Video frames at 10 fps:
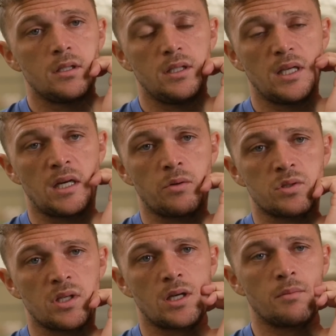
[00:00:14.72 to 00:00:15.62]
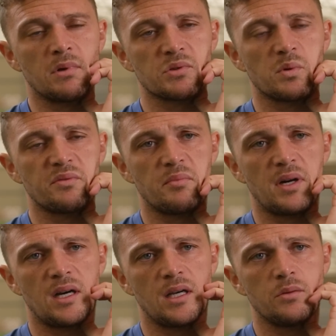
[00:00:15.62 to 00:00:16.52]
Yeah, I was with
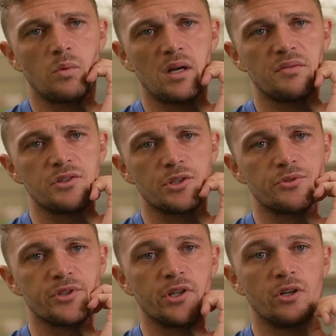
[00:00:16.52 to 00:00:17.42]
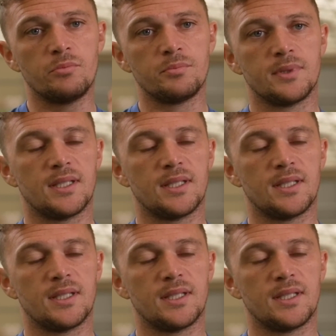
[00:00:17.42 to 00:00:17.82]
my wife and children at home,